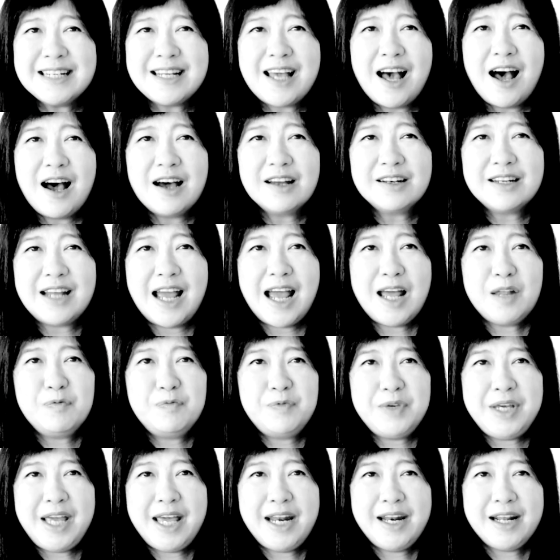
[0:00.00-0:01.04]
in God
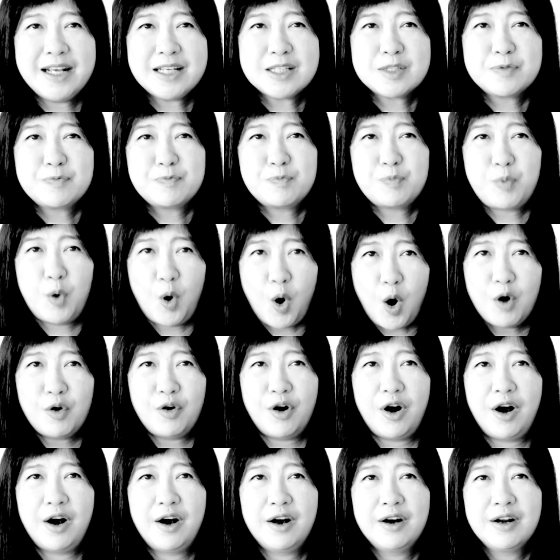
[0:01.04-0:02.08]
and be an
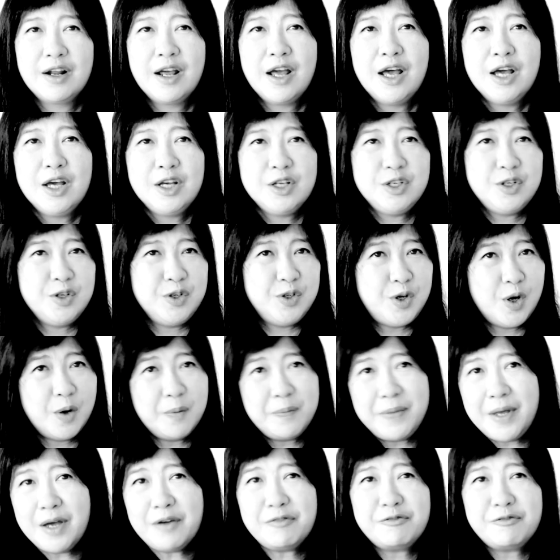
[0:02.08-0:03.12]
explorer. You don't be